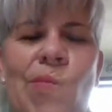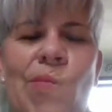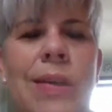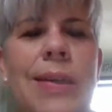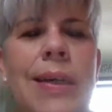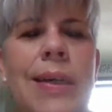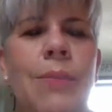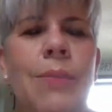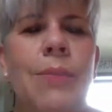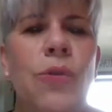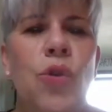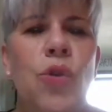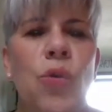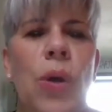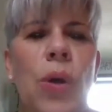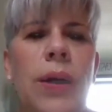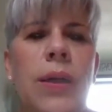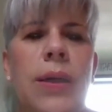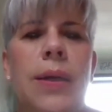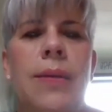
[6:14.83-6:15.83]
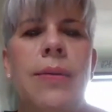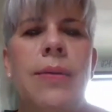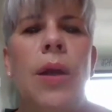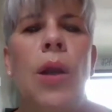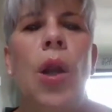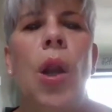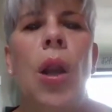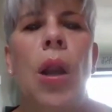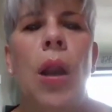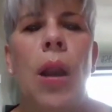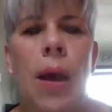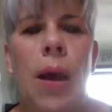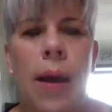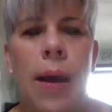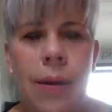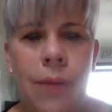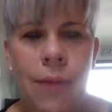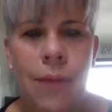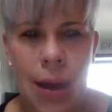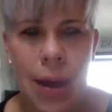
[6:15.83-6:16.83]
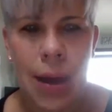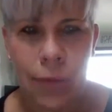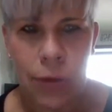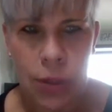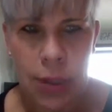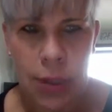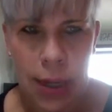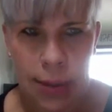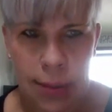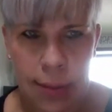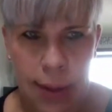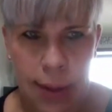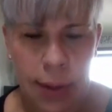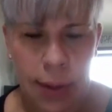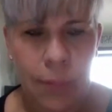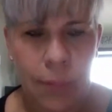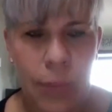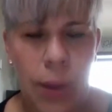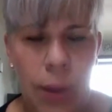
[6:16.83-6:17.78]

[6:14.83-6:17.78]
Diamonds Direct does a lot of advertising.